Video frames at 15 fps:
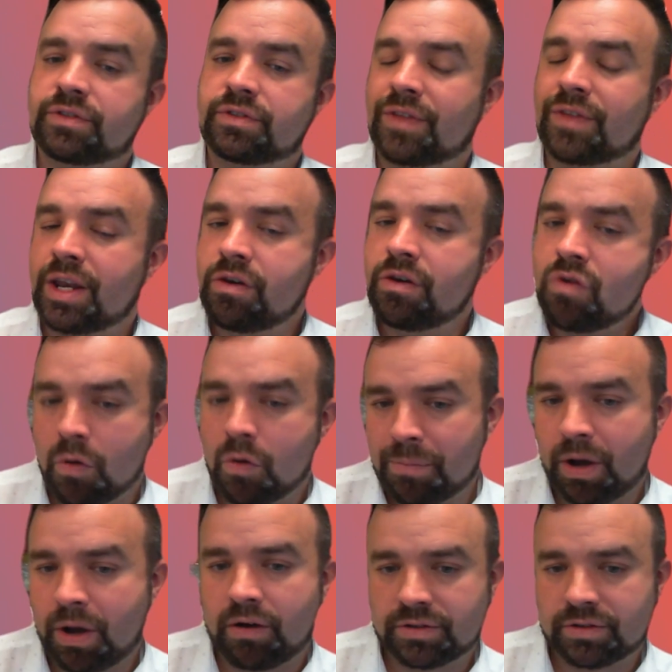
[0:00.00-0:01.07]
So they're not
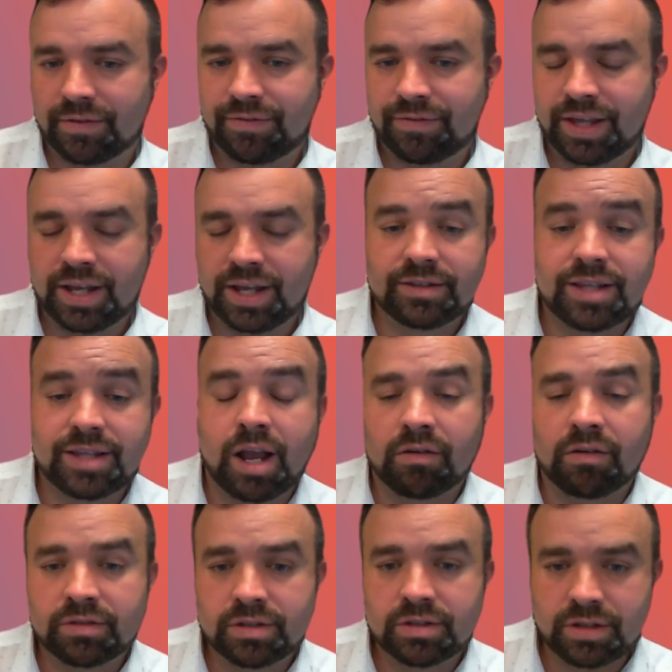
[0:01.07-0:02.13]
part of this, they
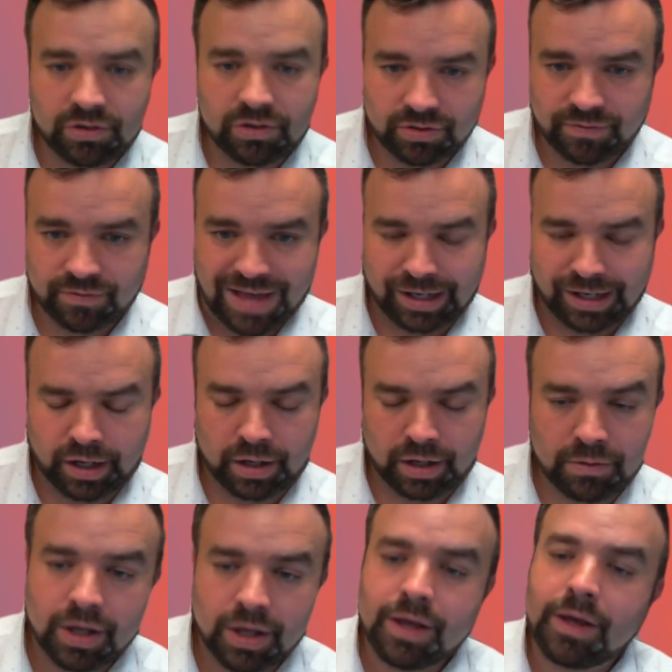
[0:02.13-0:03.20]
are social value,